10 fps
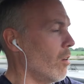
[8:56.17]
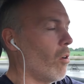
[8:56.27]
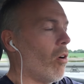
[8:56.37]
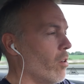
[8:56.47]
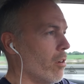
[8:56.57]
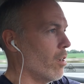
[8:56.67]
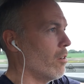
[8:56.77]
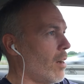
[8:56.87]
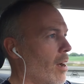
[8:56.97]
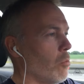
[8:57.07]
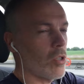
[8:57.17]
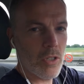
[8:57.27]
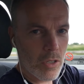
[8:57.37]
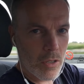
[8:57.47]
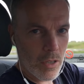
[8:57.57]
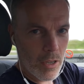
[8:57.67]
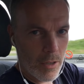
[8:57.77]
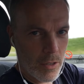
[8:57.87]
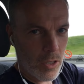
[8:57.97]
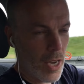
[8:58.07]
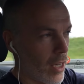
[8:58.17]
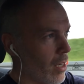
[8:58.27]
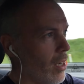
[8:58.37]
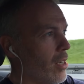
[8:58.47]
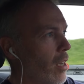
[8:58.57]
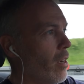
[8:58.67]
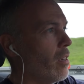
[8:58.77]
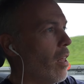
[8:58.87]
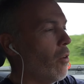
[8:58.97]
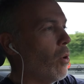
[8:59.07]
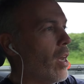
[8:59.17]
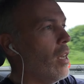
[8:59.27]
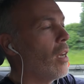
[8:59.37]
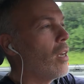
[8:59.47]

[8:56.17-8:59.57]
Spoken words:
I would say it in another way.